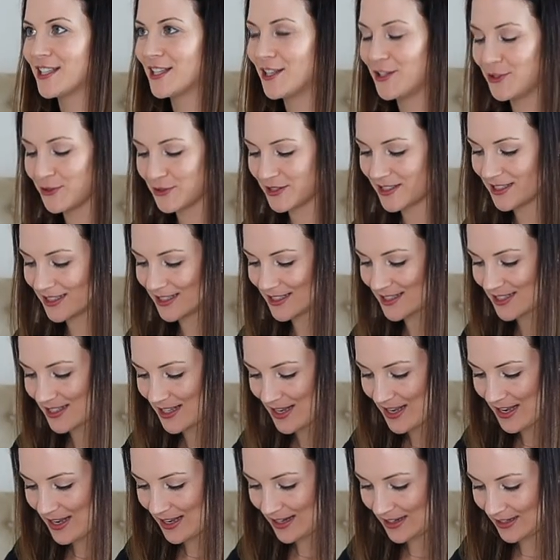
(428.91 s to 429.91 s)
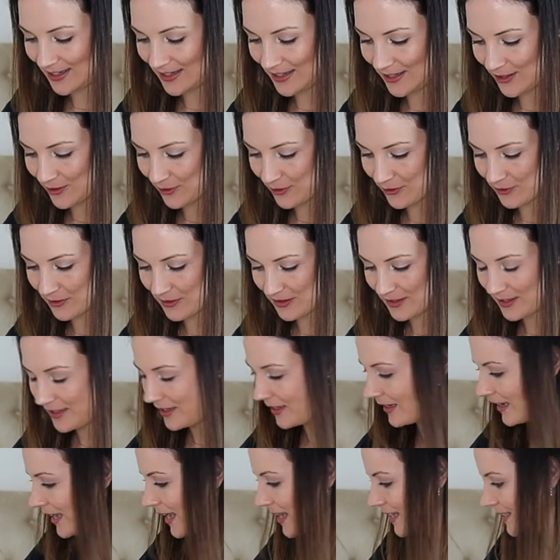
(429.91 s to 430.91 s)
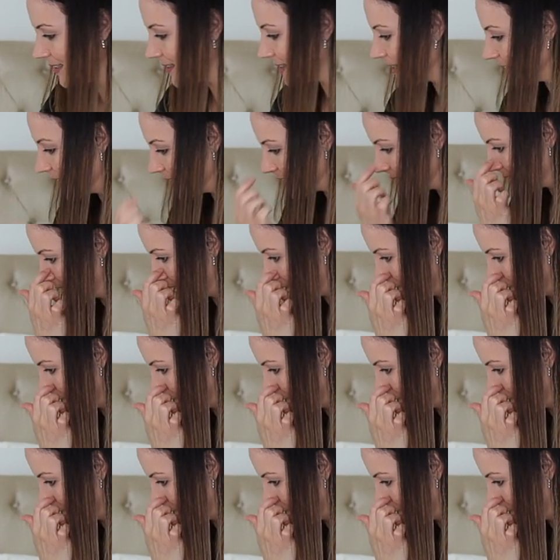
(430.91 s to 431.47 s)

use these little cases.